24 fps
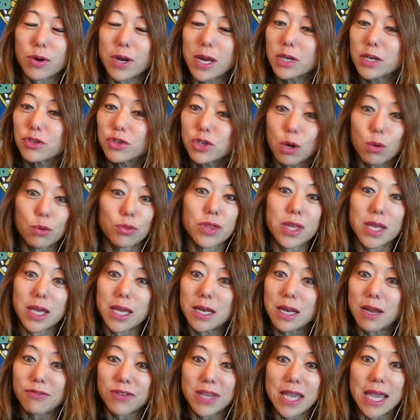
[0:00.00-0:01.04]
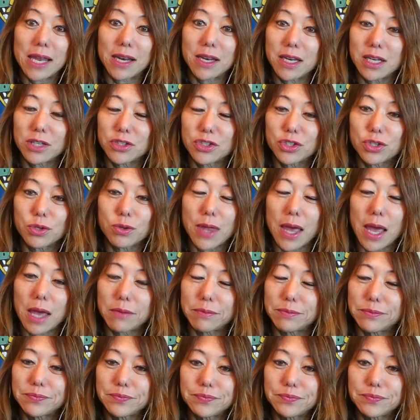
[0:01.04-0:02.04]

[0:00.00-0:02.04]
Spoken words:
I don't think enough candidates do that.